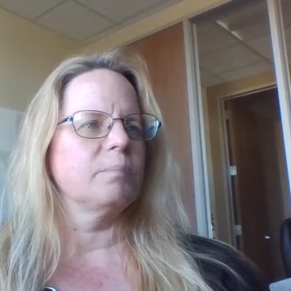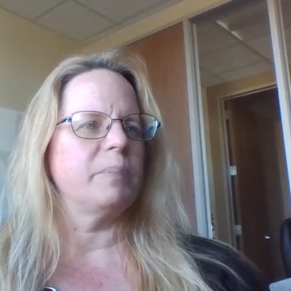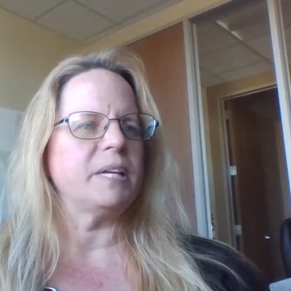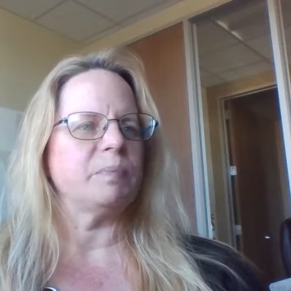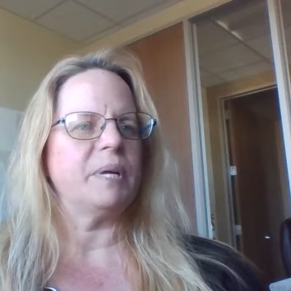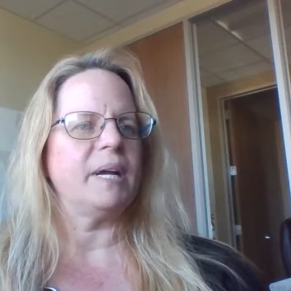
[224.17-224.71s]

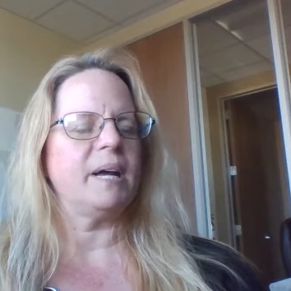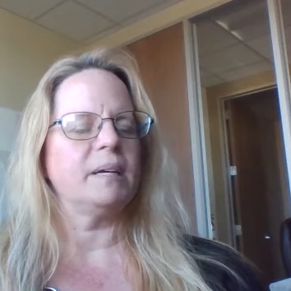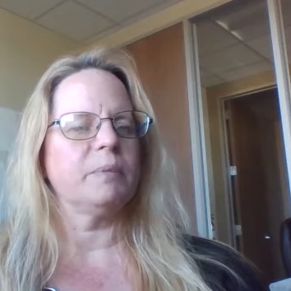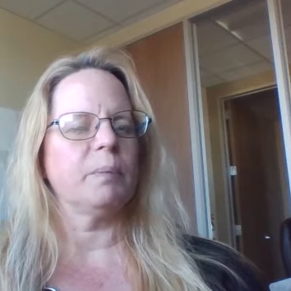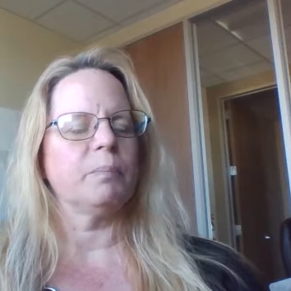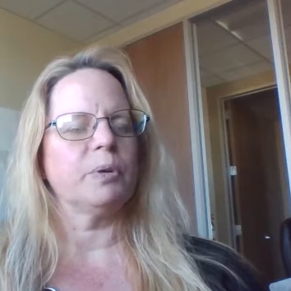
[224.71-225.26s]
Base bid
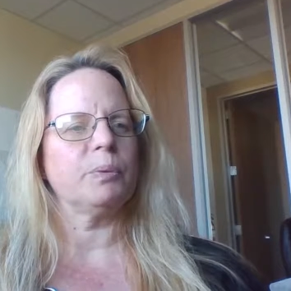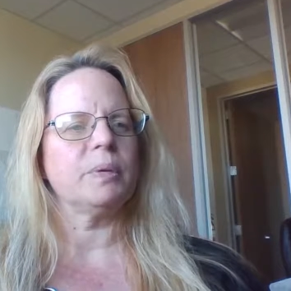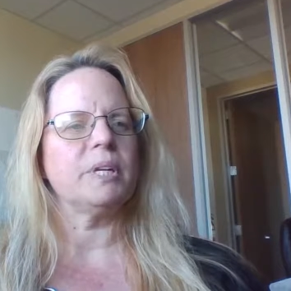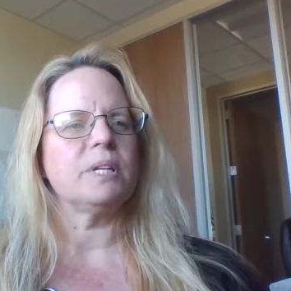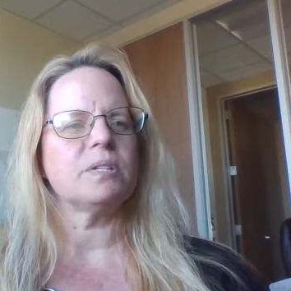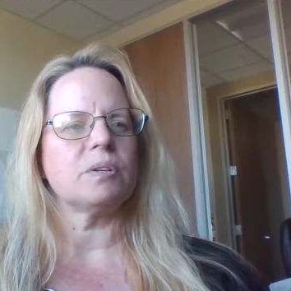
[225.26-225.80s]
item number
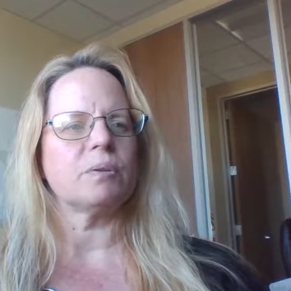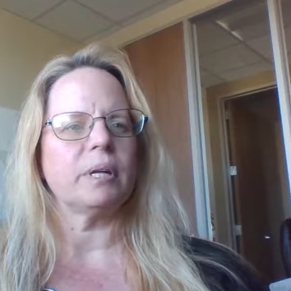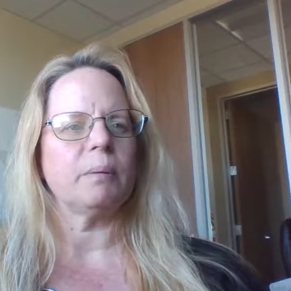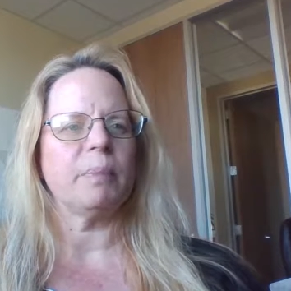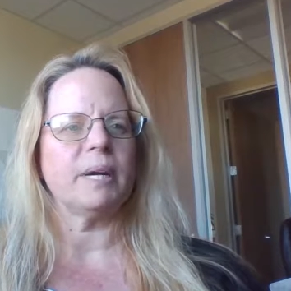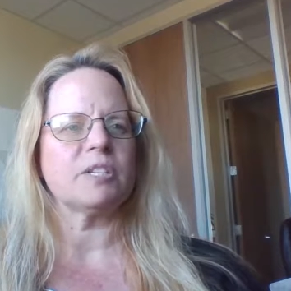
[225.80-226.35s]
three,
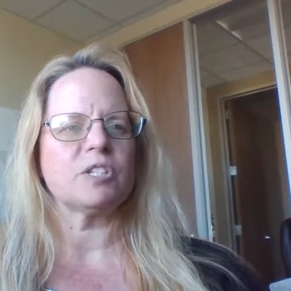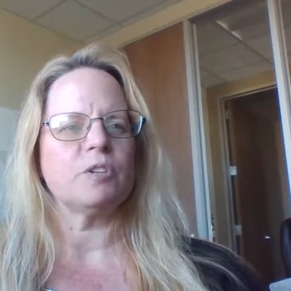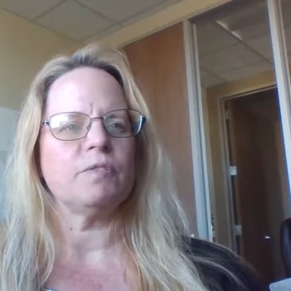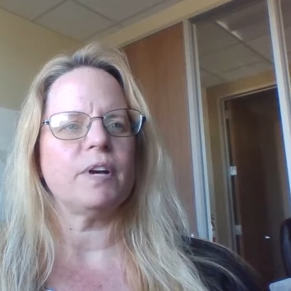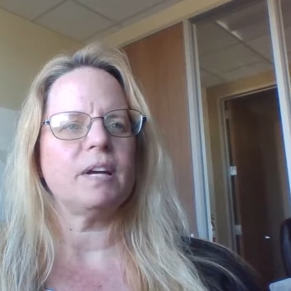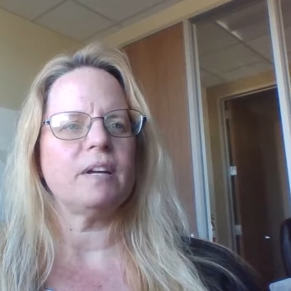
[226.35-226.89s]
sodium
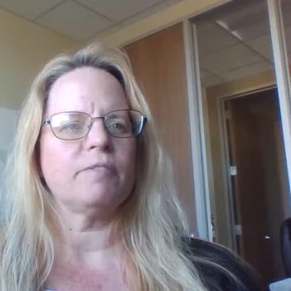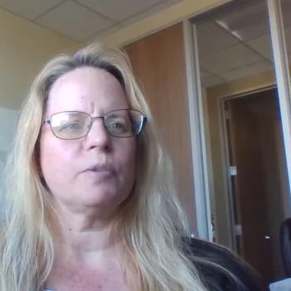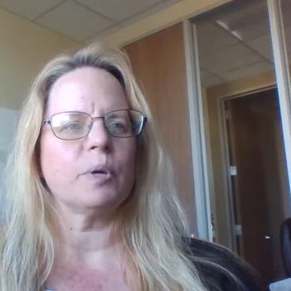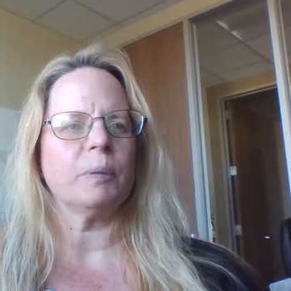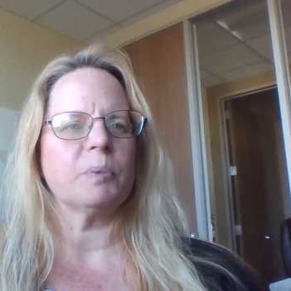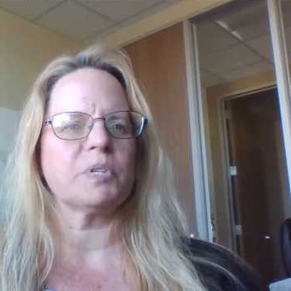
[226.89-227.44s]
bisulfite,
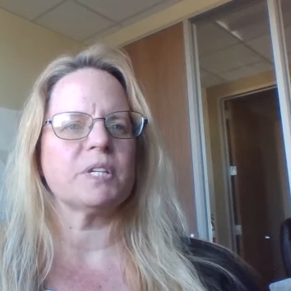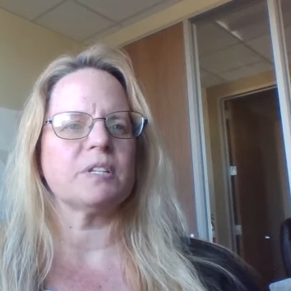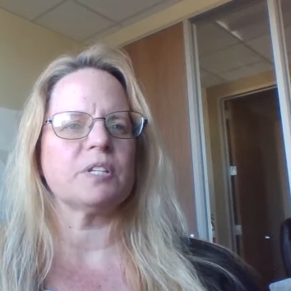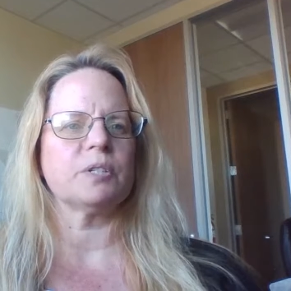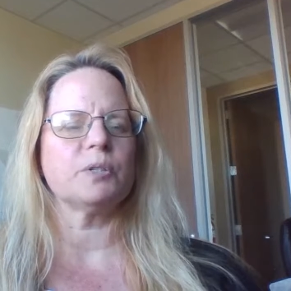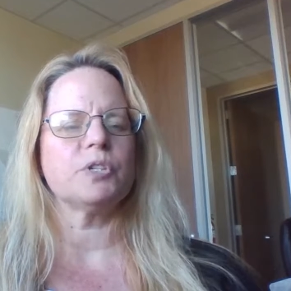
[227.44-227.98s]
40%
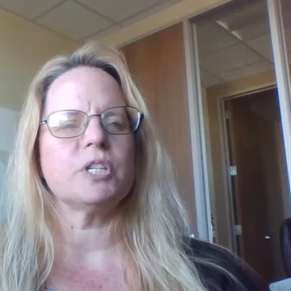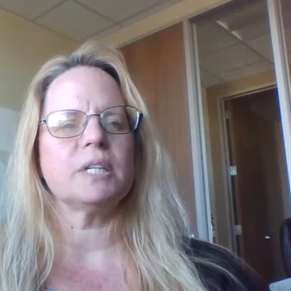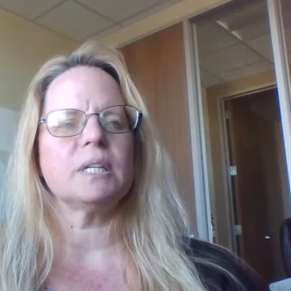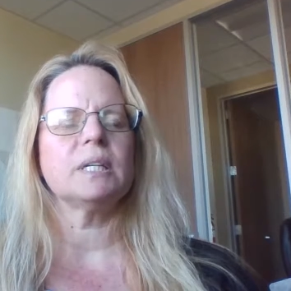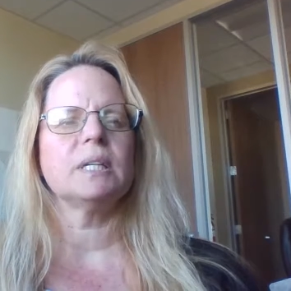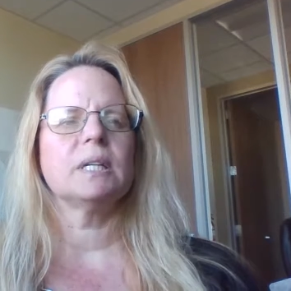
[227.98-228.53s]

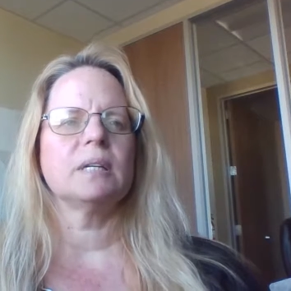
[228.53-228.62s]
solution.